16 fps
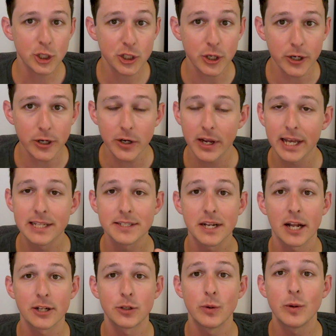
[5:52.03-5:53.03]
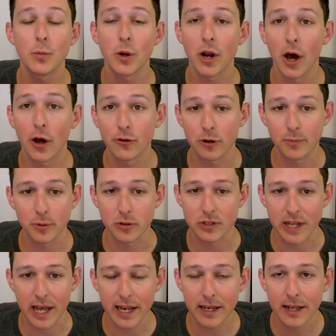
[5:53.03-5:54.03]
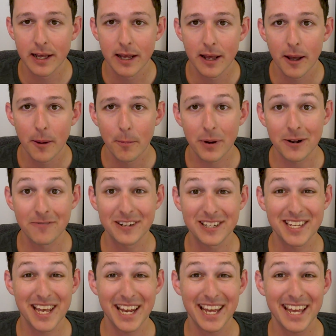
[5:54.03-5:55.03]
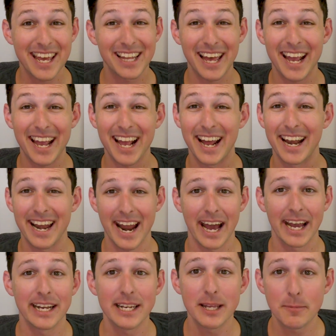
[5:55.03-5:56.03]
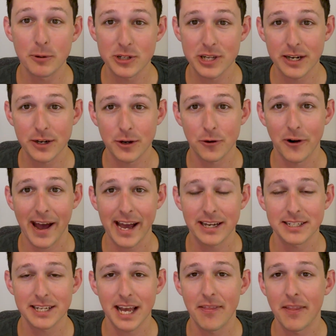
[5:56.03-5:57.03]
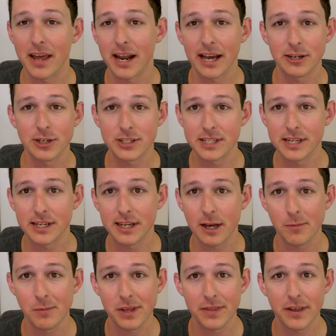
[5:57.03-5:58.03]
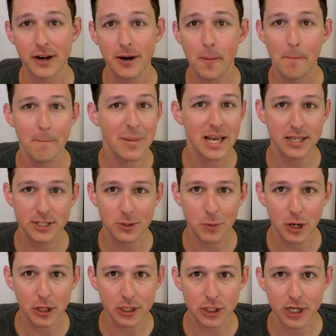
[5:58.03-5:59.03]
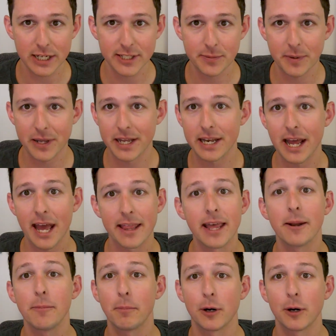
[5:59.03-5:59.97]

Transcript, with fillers: sure, it's not doing one hundred percent. But if it's getting it like ninety percent correct, and then I just need to come in there, make a small adjustment, and then